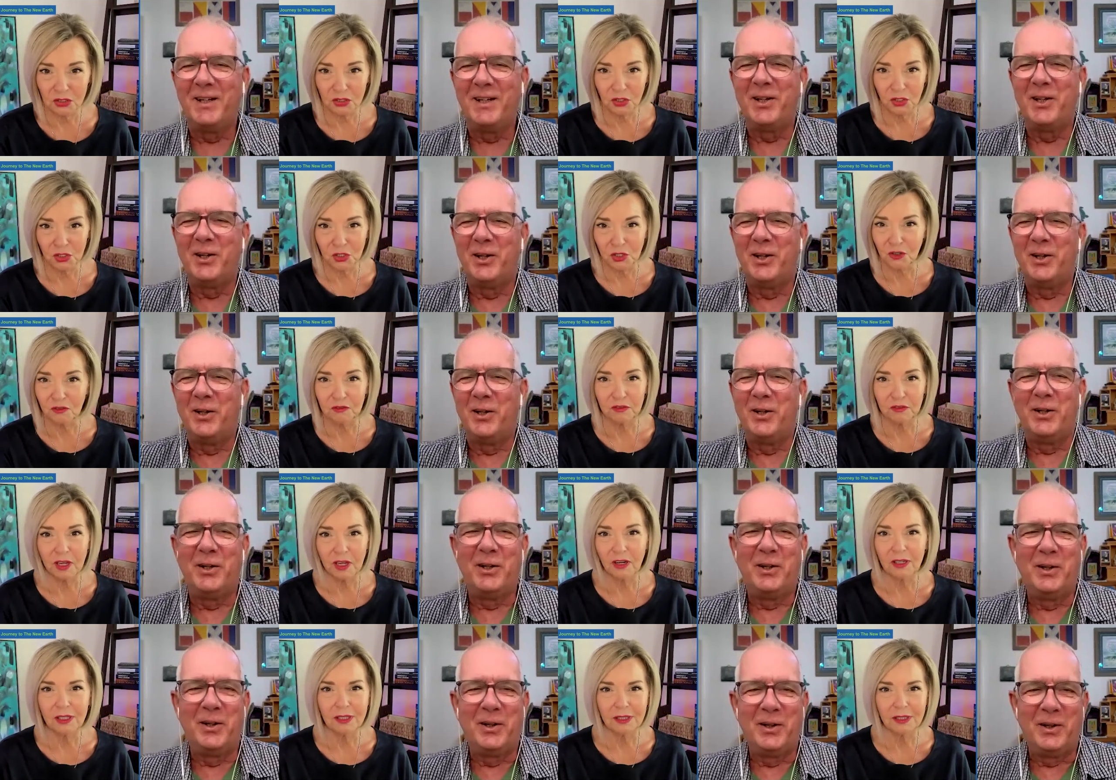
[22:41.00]
Speaker 1: so you're
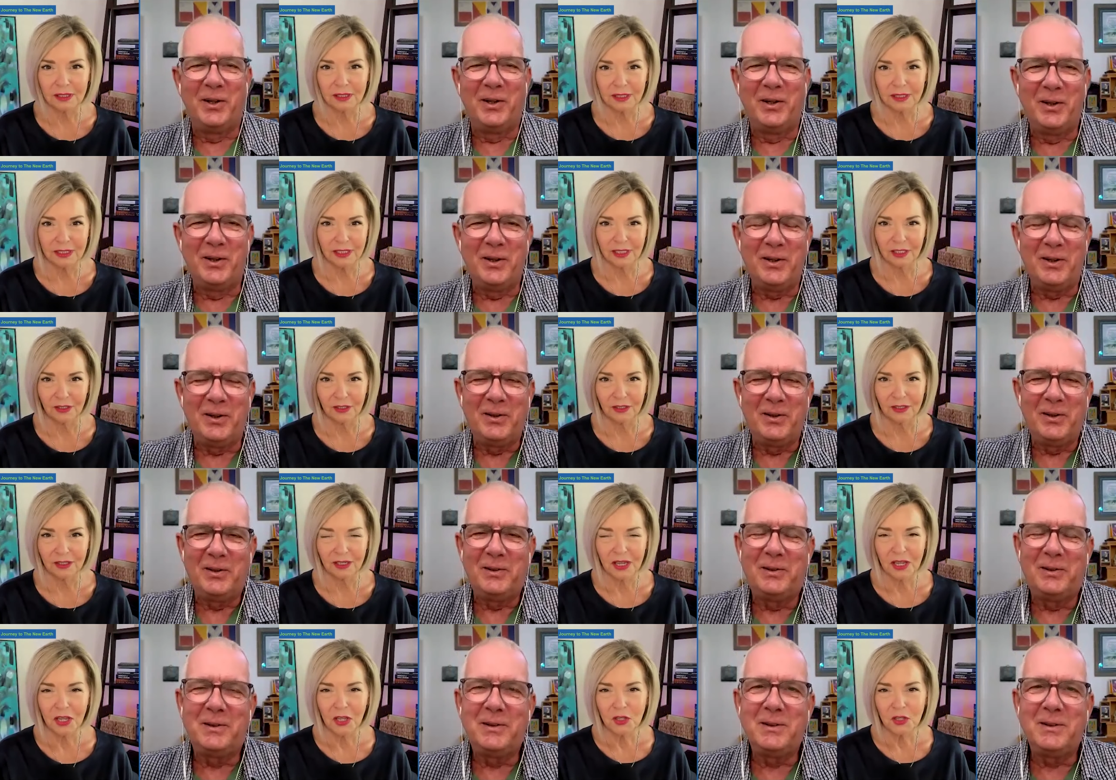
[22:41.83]
very
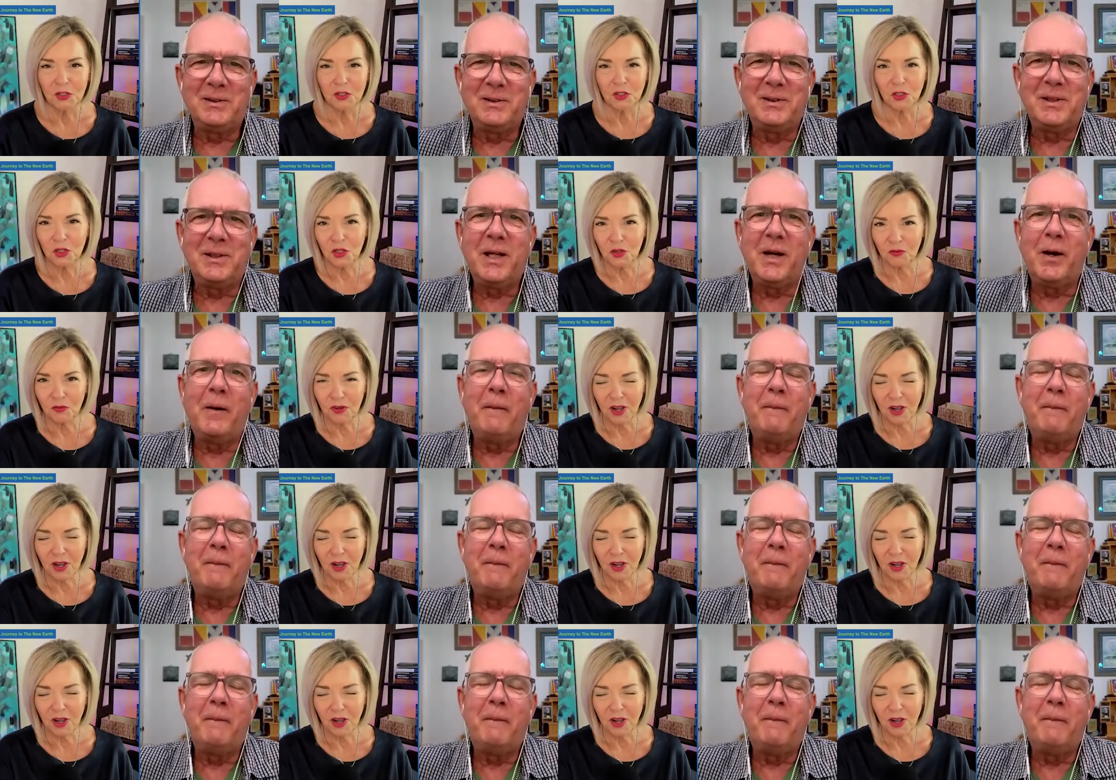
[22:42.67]
linear so yeah.